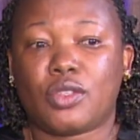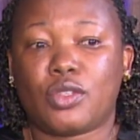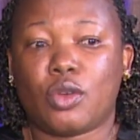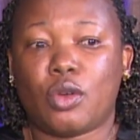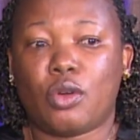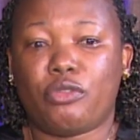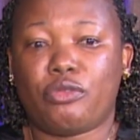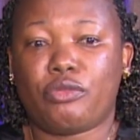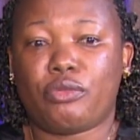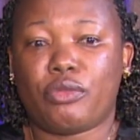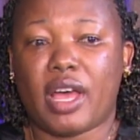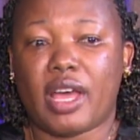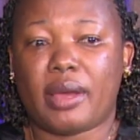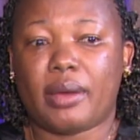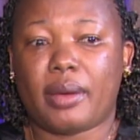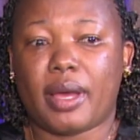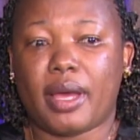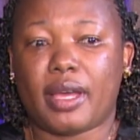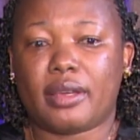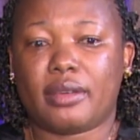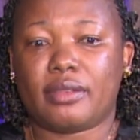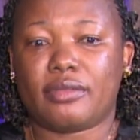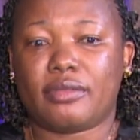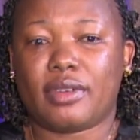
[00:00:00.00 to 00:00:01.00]
So
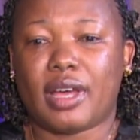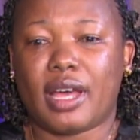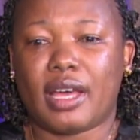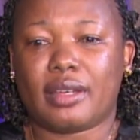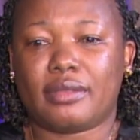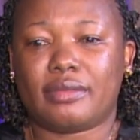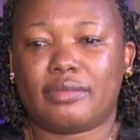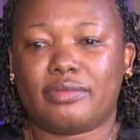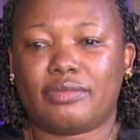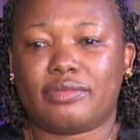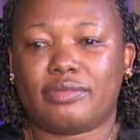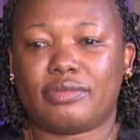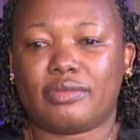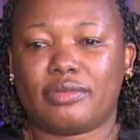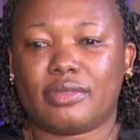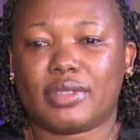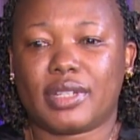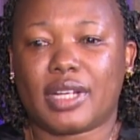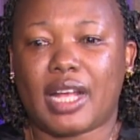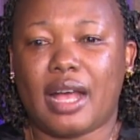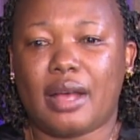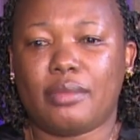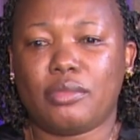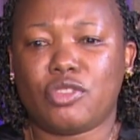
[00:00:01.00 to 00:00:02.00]
I've
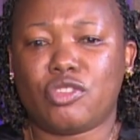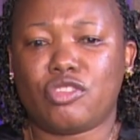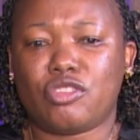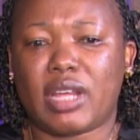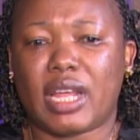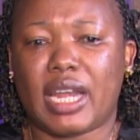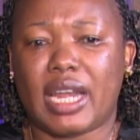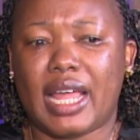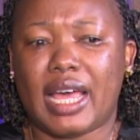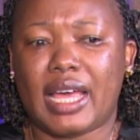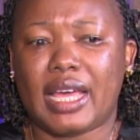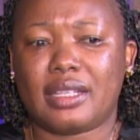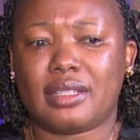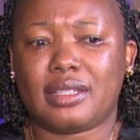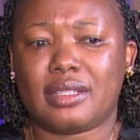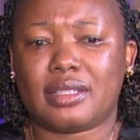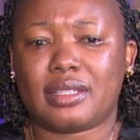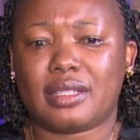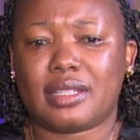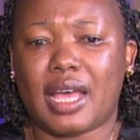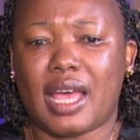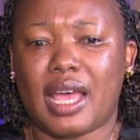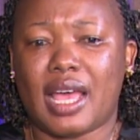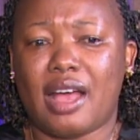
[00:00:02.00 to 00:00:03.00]
come to
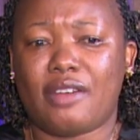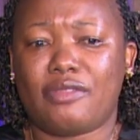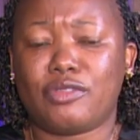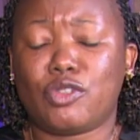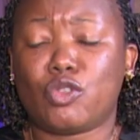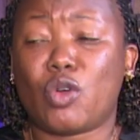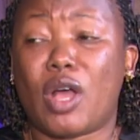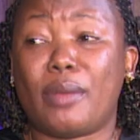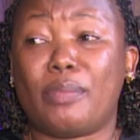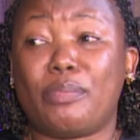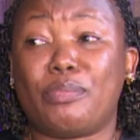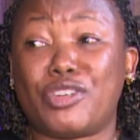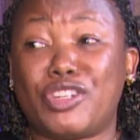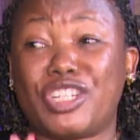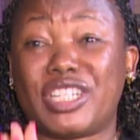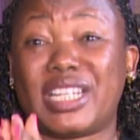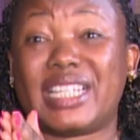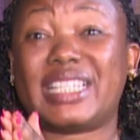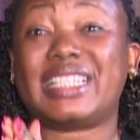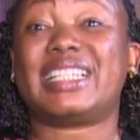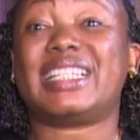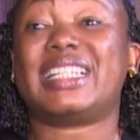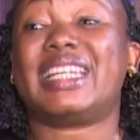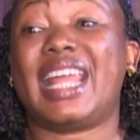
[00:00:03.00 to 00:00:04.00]
realize I have to
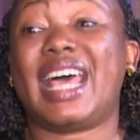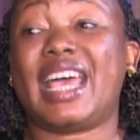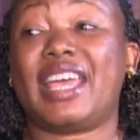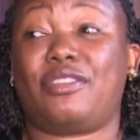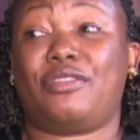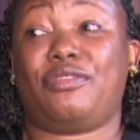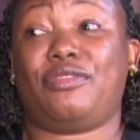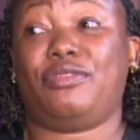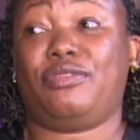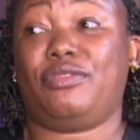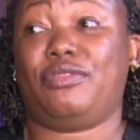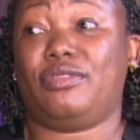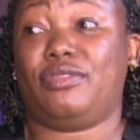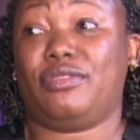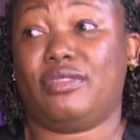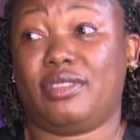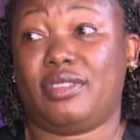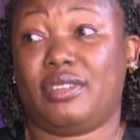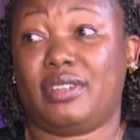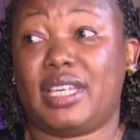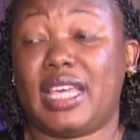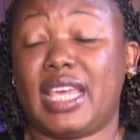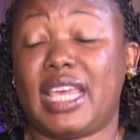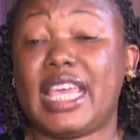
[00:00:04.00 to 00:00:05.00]
appreciate life
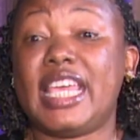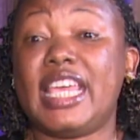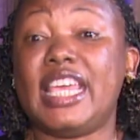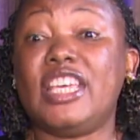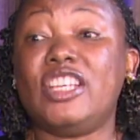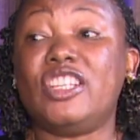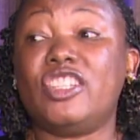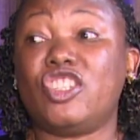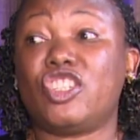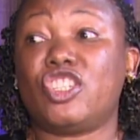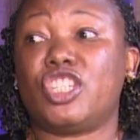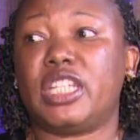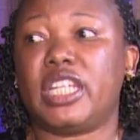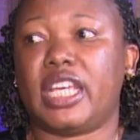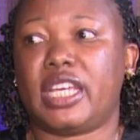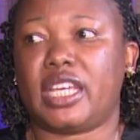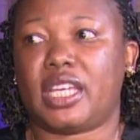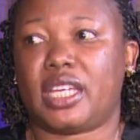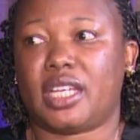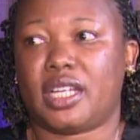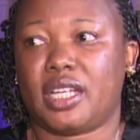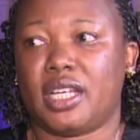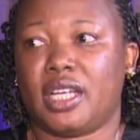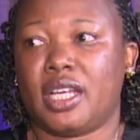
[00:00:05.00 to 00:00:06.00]
each
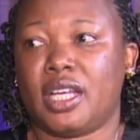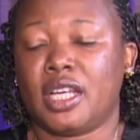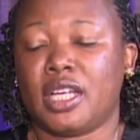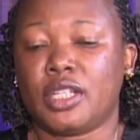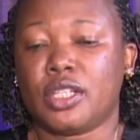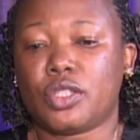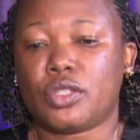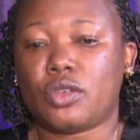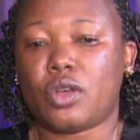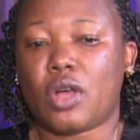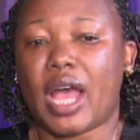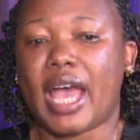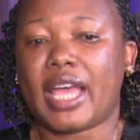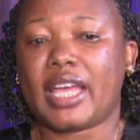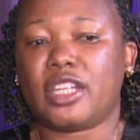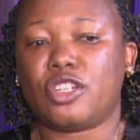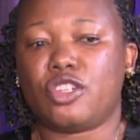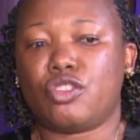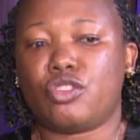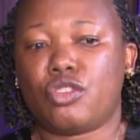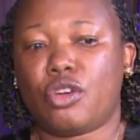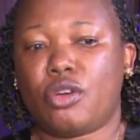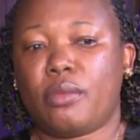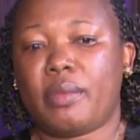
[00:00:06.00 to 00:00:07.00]
day. So
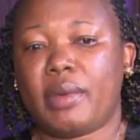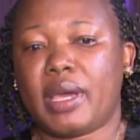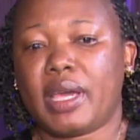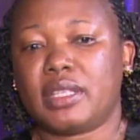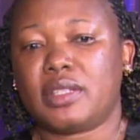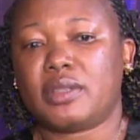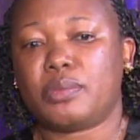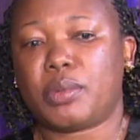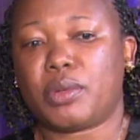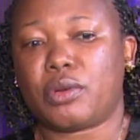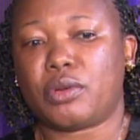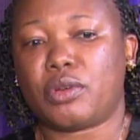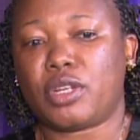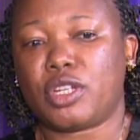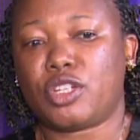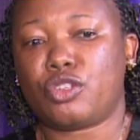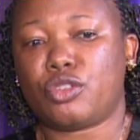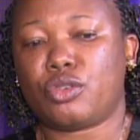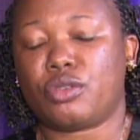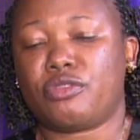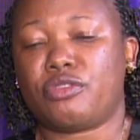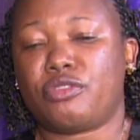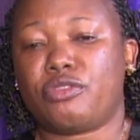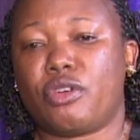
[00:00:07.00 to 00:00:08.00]
I draw my
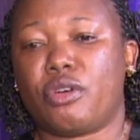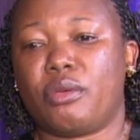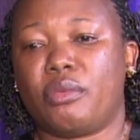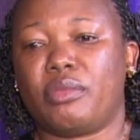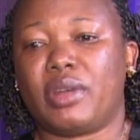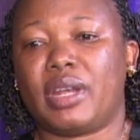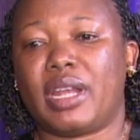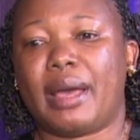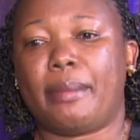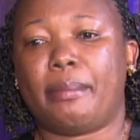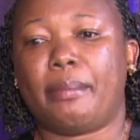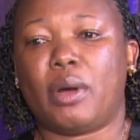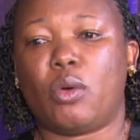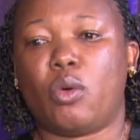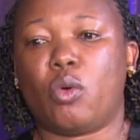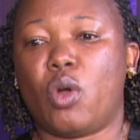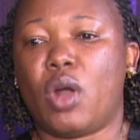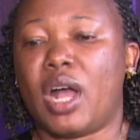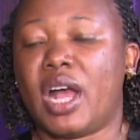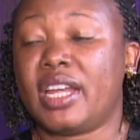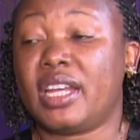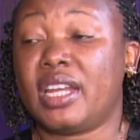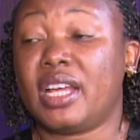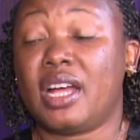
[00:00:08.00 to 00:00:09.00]
inspiration from number
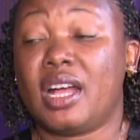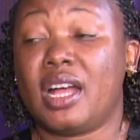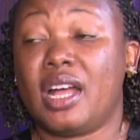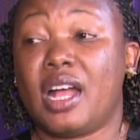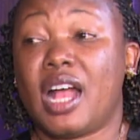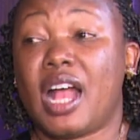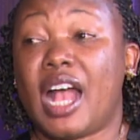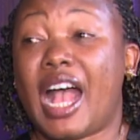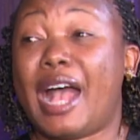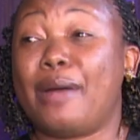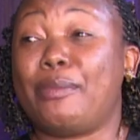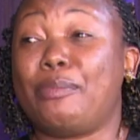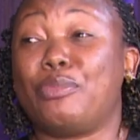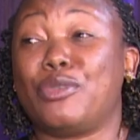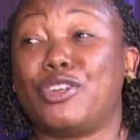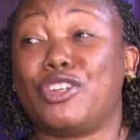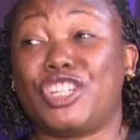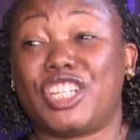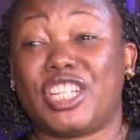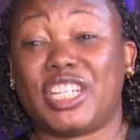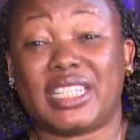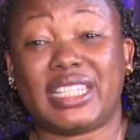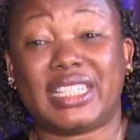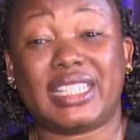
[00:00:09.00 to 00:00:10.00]
one,
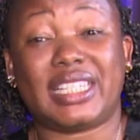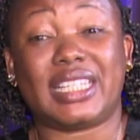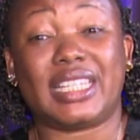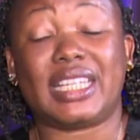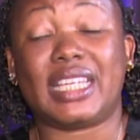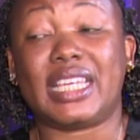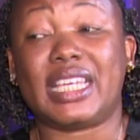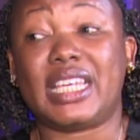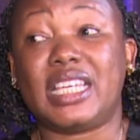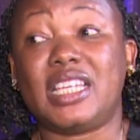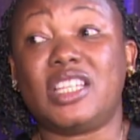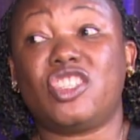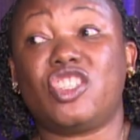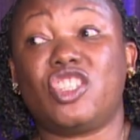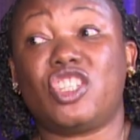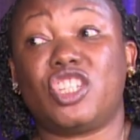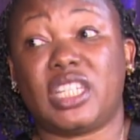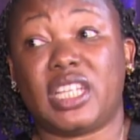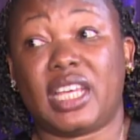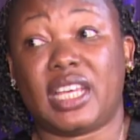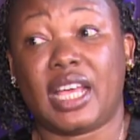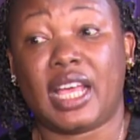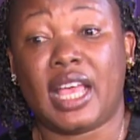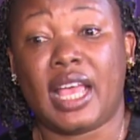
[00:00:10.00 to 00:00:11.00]
appreciating
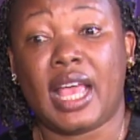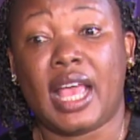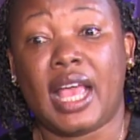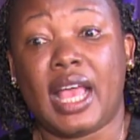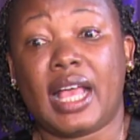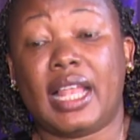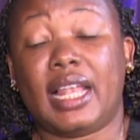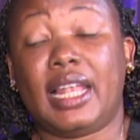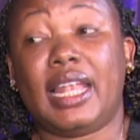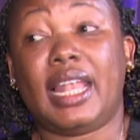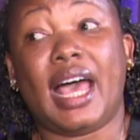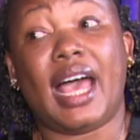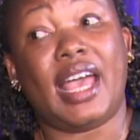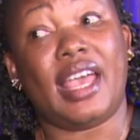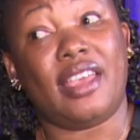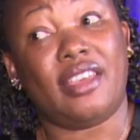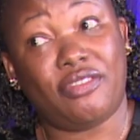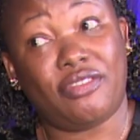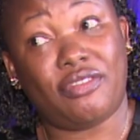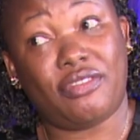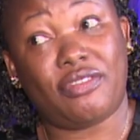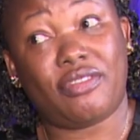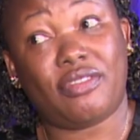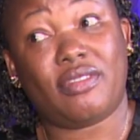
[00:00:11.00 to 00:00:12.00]
each day.
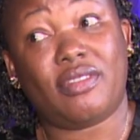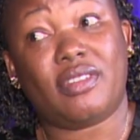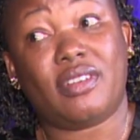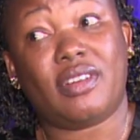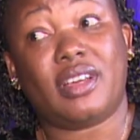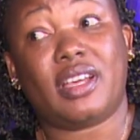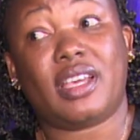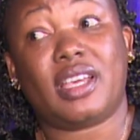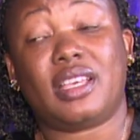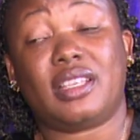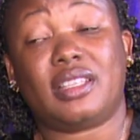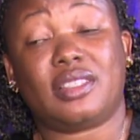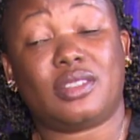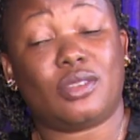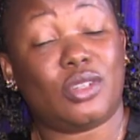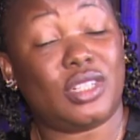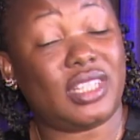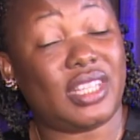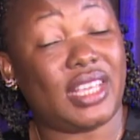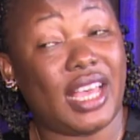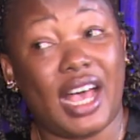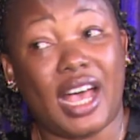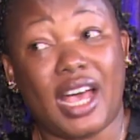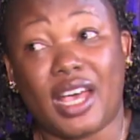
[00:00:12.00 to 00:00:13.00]
Life is
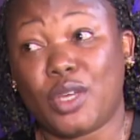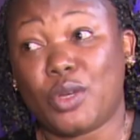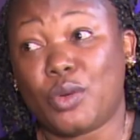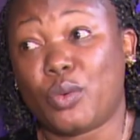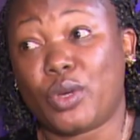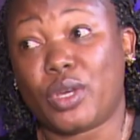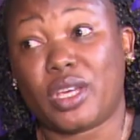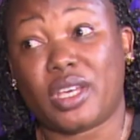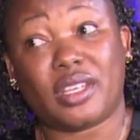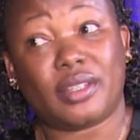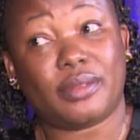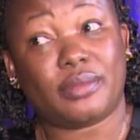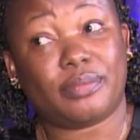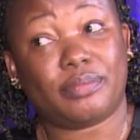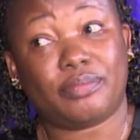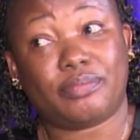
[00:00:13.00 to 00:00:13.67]
not a highway.